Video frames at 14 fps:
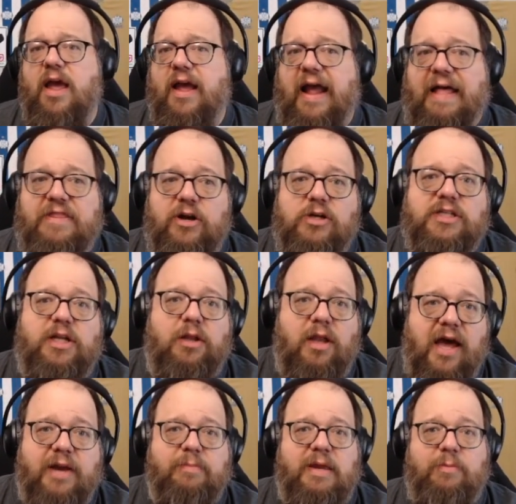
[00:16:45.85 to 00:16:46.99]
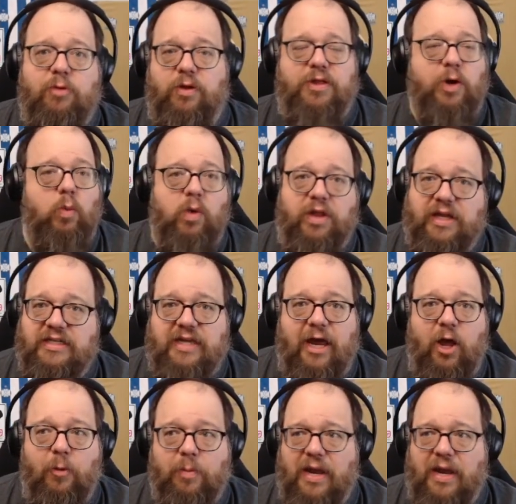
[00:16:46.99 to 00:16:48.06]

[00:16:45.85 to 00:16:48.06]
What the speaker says: and there's a lot of people in there willing to help